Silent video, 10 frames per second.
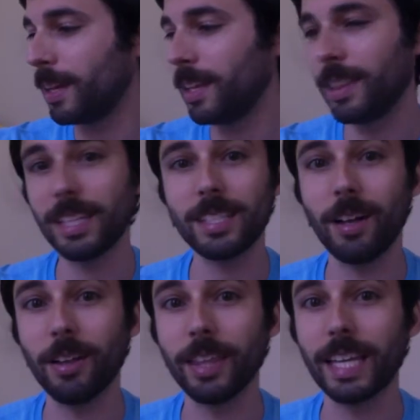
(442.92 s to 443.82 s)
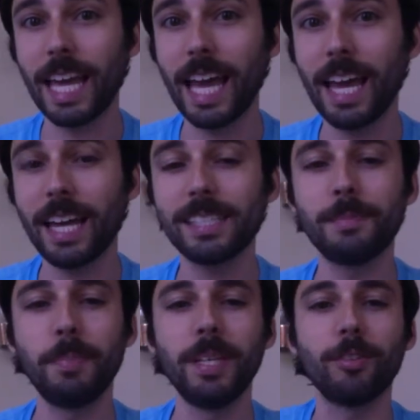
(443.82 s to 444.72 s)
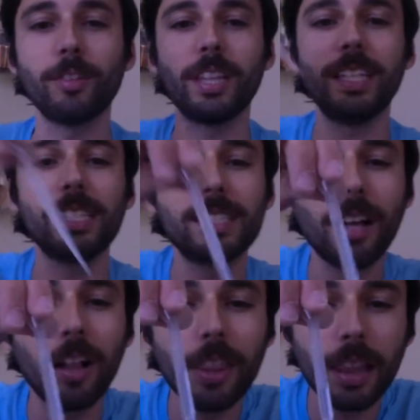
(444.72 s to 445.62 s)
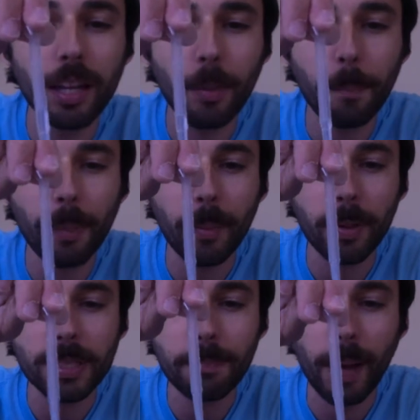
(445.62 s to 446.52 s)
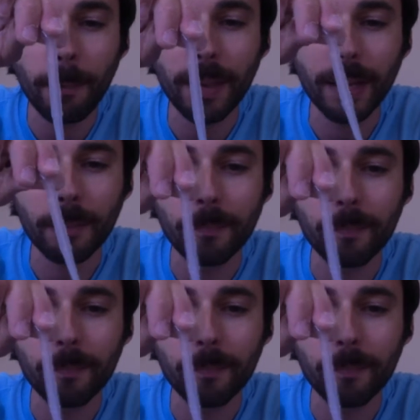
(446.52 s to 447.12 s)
That's all the gas being released, all the little bubbles popping.